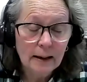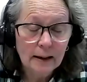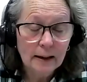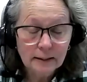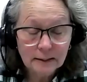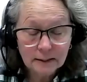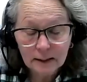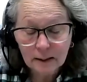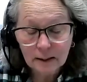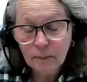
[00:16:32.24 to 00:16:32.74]

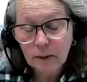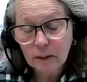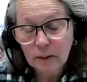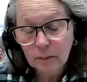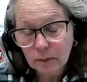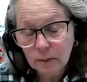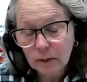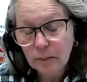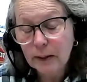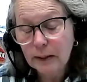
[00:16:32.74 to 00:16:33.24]
end up
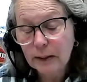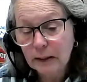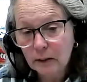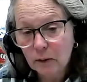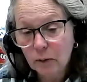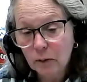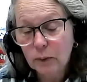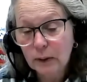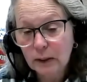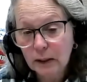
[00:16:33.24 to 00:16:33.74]

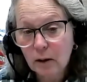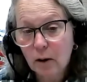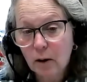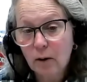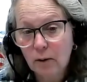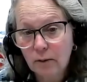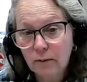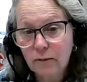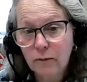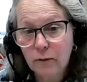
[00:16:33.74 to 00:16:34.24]
implementing a
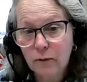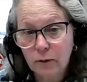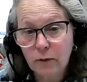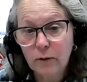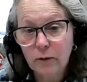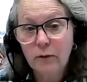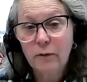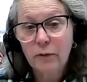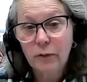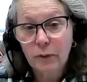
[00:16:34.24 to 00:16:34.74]
recall
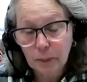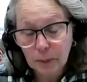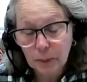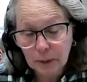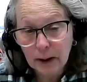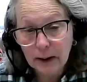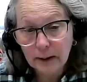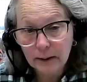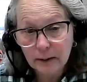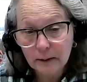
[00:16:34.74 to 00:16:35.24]
for the
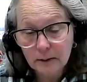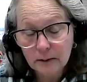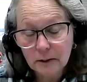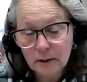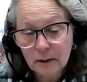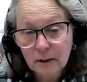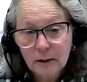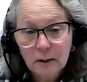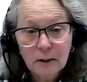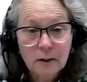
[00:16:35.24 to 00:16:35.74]
product
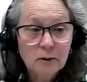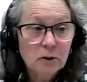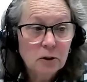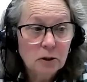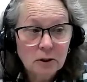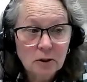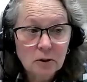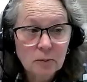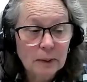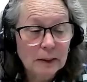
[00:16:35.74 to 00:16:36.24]

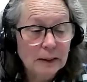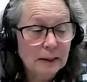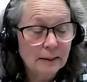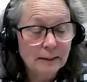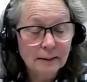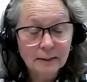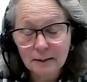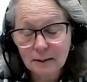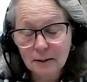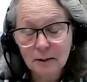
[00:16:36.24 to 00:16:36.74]
just
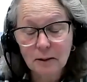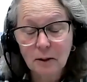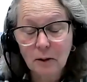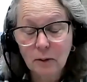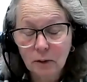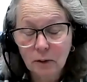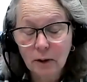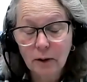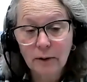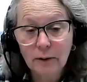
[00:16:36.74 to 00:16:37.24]
because it's
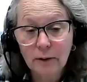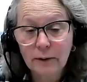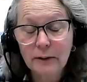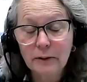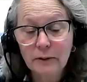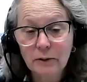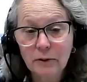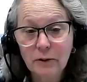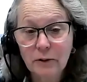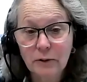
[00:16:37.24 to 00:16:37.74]
no longer
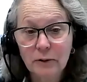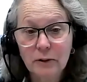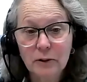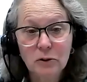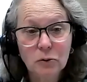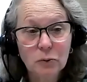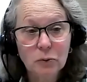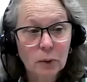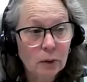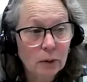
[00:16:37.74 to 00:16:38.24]
under your
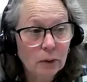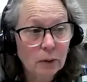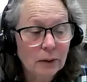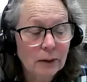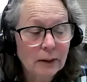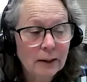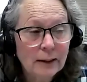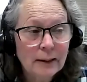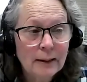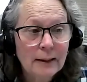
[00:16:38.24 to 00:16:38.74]

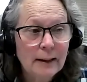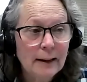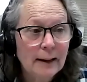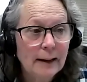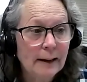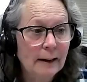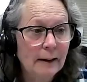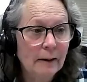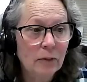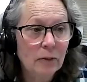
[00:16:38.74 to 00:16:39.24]
control
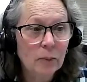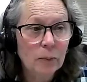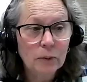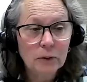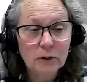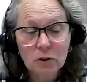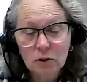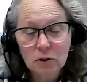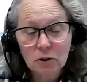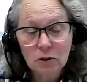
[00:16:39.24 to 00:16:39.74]
and the
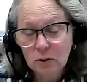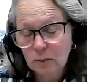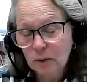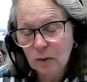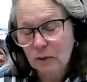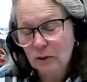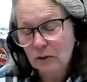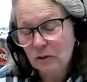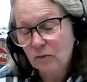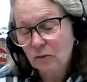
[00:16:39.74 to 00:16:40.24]

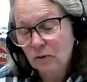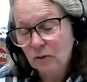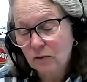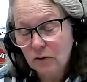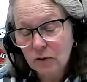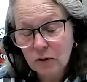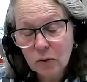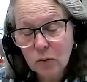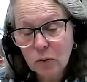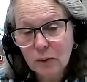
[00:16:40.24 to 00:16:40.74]
pre-shipment
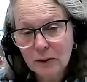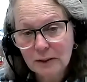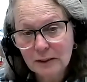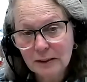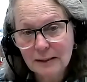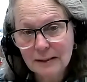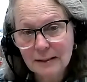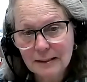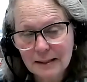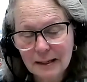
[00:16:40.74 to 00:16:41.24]
review
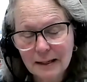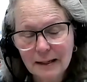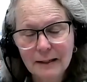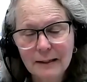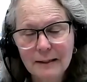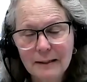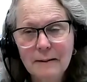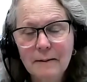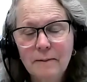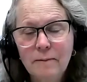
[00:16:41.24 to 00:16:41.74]
wasn't
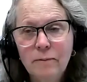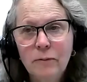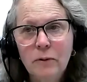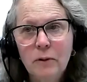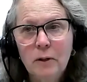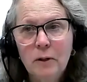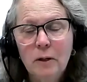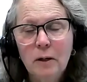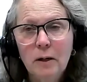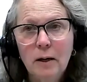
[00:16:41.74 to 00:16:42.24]
done
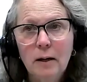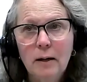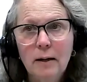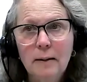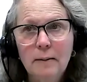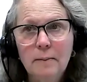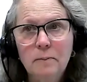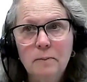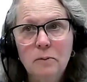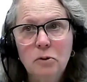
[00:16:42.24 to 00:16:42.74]

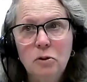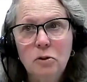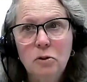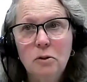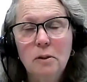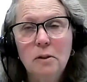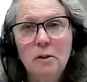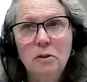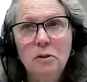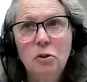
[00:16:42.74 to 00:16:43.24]
um,
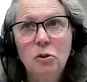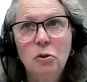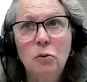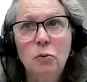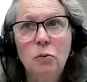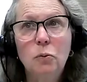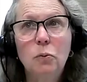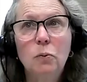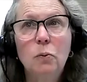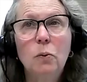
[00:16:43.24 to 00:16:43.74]

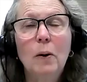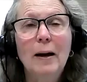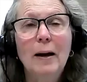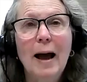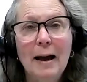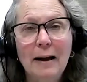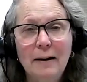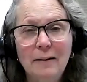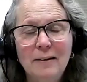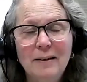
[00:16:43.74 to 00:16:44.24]
to
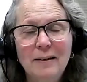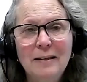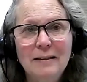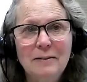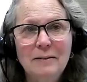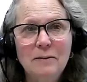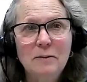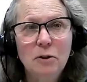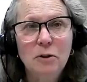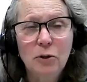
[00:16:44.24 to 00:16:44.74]
uh,
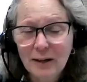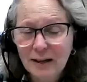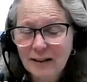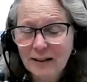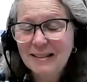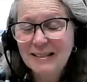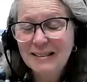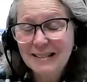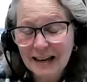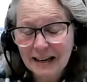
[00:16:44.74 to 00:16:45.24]
look
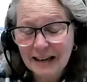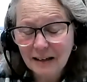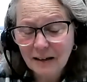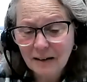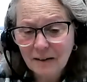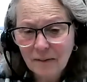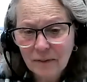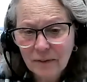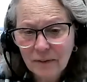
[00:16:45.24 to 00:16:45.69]
at the data.